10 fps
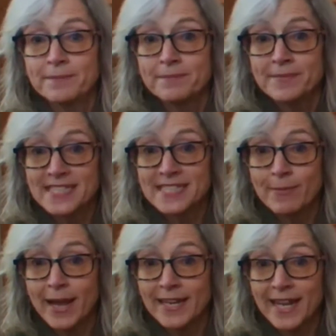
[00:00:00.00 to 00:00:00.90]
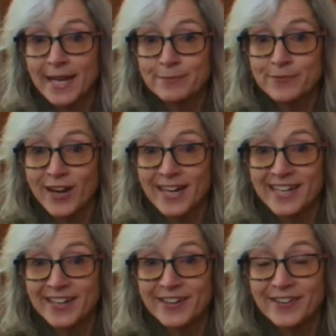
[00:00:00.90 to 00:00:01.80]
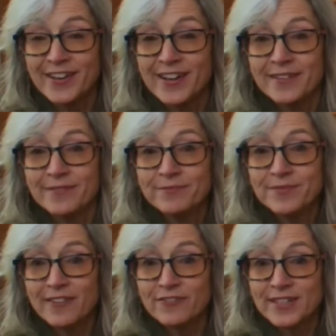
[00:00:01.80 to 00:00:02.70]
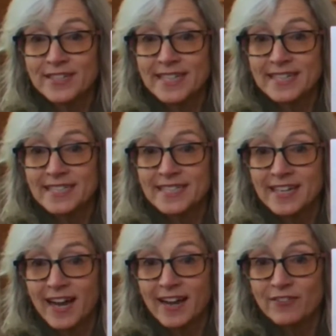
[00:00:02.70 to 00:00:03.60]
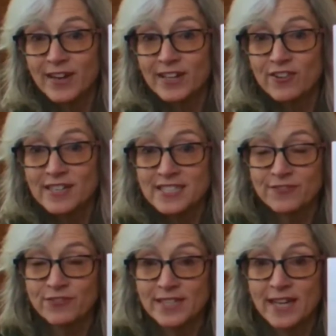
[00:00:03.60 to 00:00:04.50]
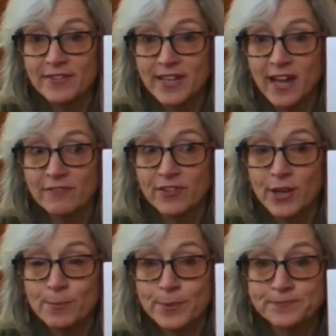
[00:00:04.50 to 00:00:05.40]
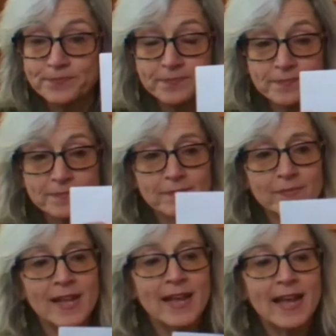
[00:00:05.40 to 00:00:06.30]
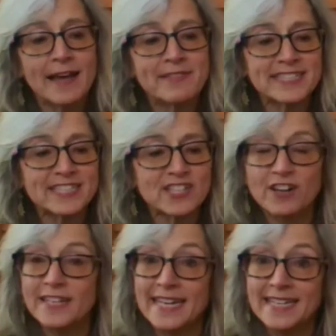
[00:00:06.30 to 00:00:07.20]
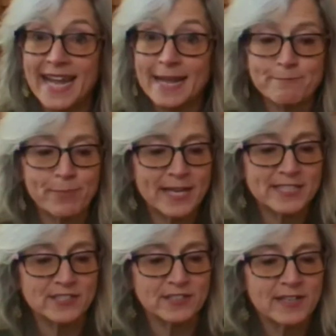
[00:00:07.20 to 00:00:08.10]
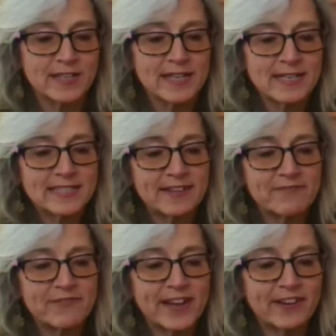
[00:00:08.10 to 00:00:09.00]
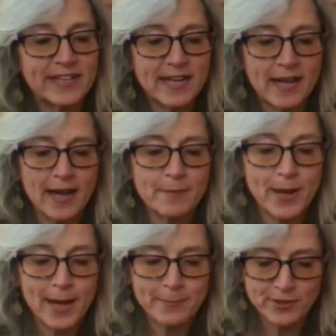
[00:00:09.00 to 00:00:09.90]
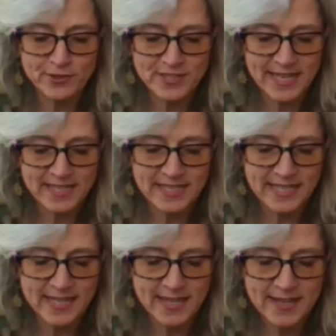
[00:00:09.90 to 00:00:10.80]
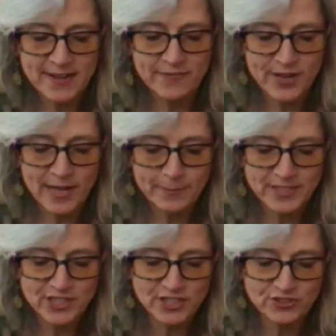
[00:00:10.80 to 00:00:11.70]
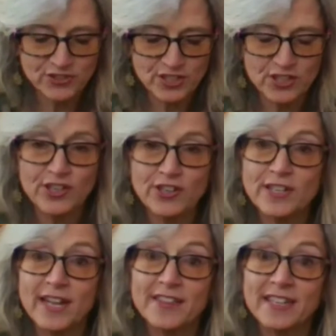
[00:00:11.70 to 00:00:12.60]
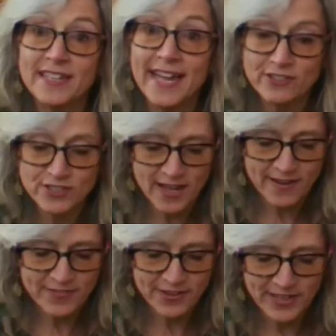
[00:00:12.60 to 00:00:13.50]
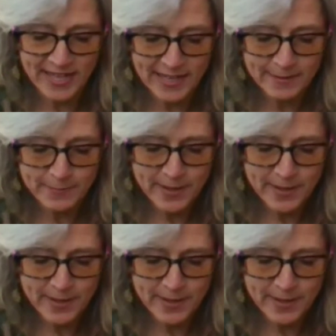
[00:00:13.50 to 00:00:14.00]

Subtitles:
This is my name right here. I've written it right across the front of an envelope. And this is called a name puzzle. It's a very popular technique for helping children learn the letters of their name